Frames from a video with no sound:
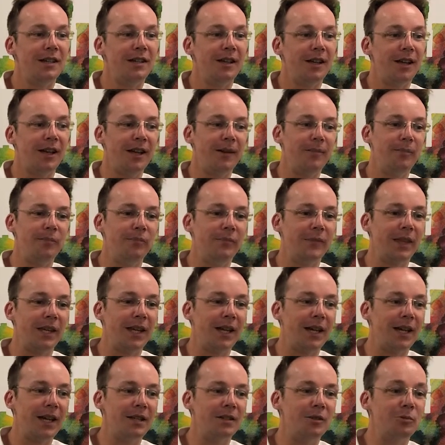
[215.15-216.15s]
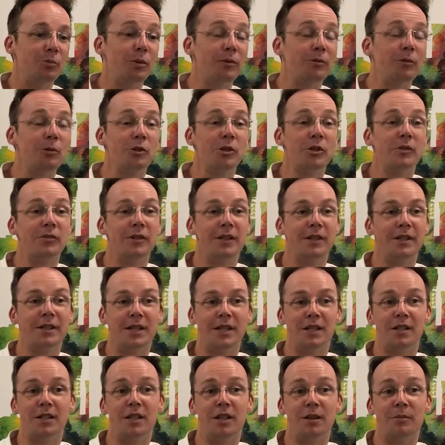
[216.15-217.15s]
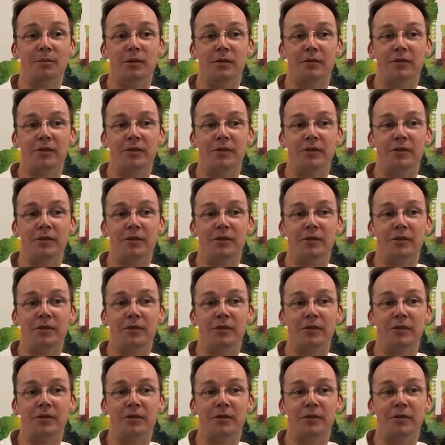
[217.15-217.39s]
and we've quantified it in terms of